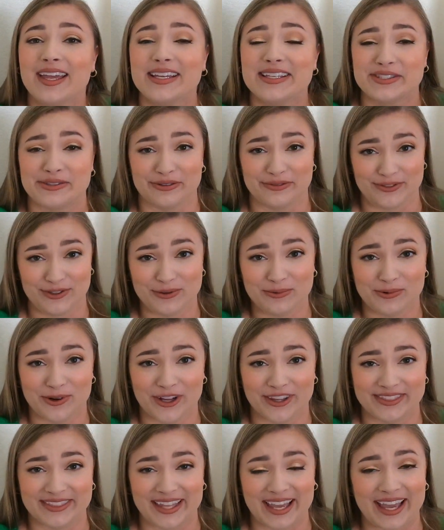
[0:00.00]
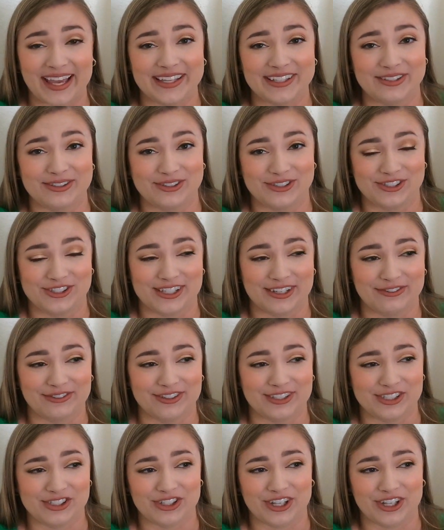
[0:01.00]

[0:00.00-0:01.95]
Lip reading: So if you want that, you should definitely